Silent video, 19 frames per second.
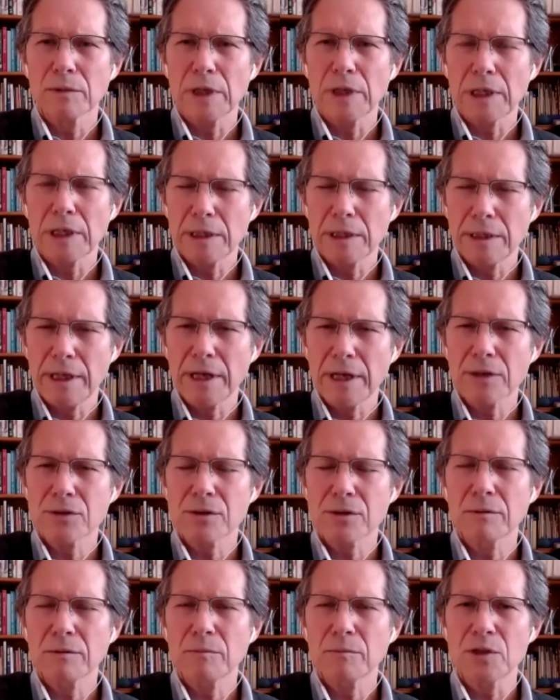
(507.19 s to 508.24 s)
the
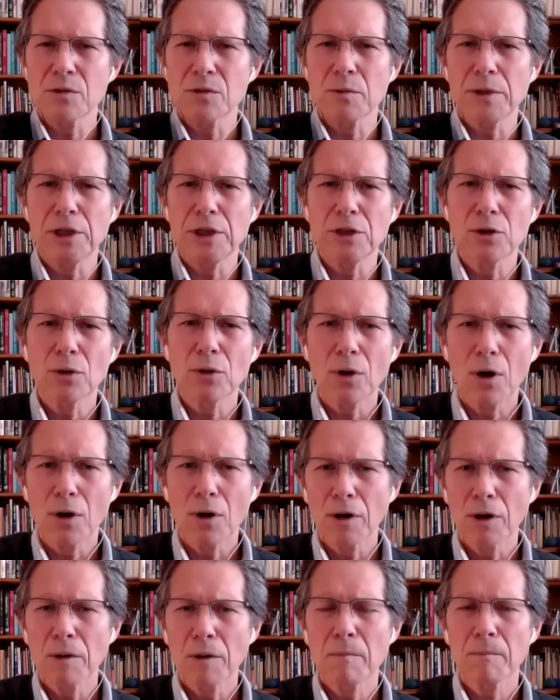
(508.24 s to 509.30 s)
connection between your
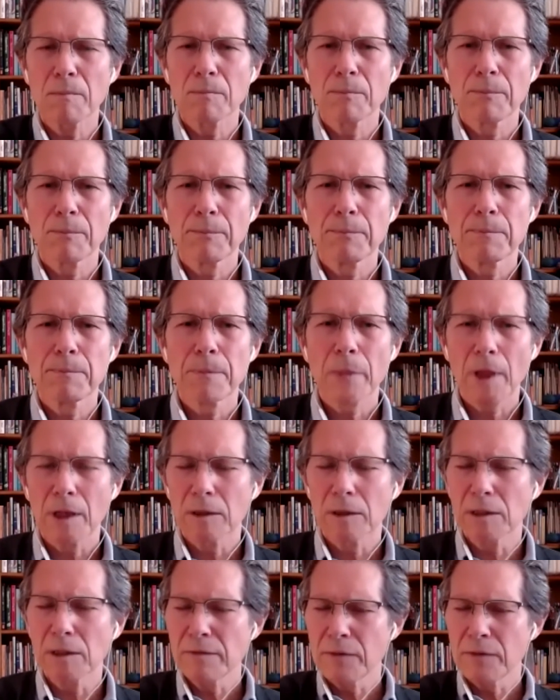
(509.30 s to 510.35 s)
arm,
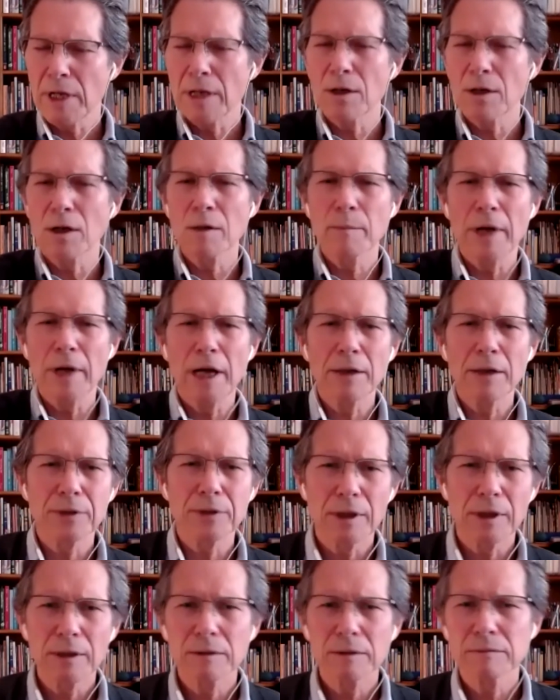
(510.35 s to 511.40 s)
and leave that arm out
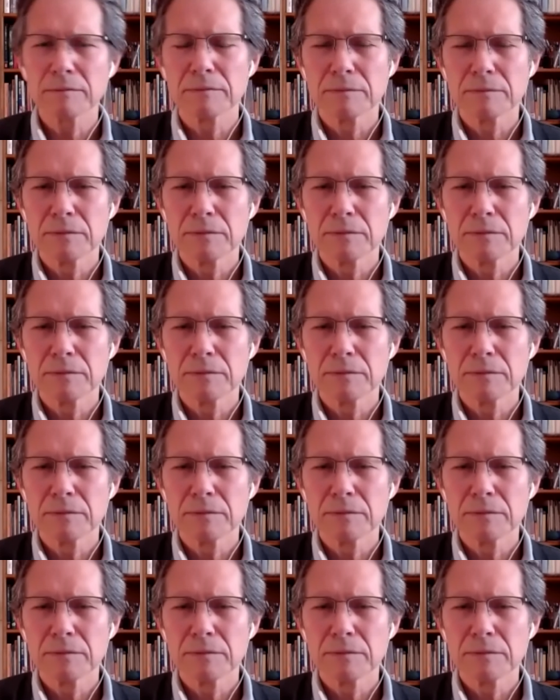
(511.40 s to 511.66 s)
there.